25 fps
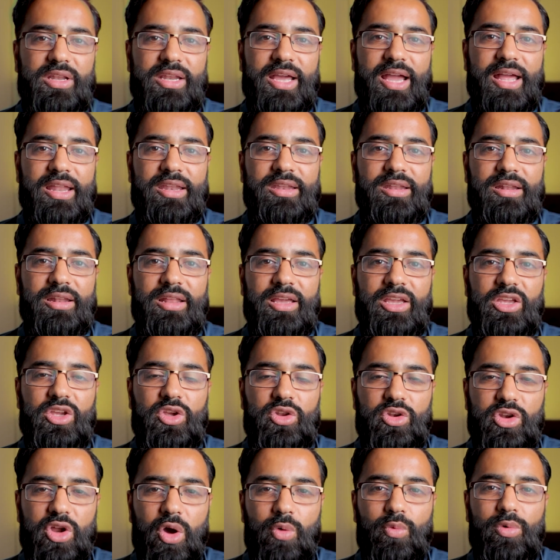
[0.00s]
handle it. You
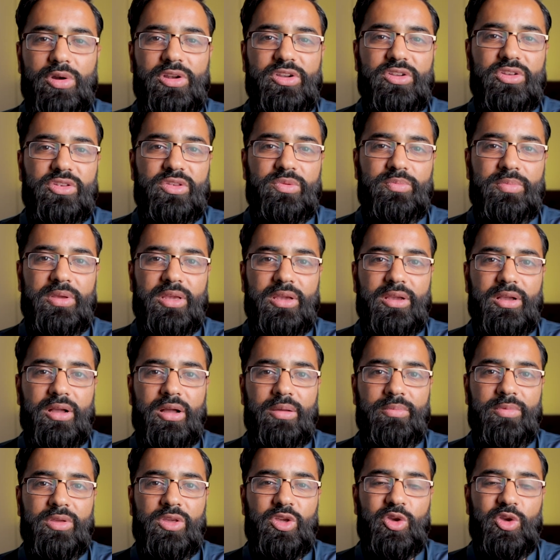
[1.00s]
don't want to speak up.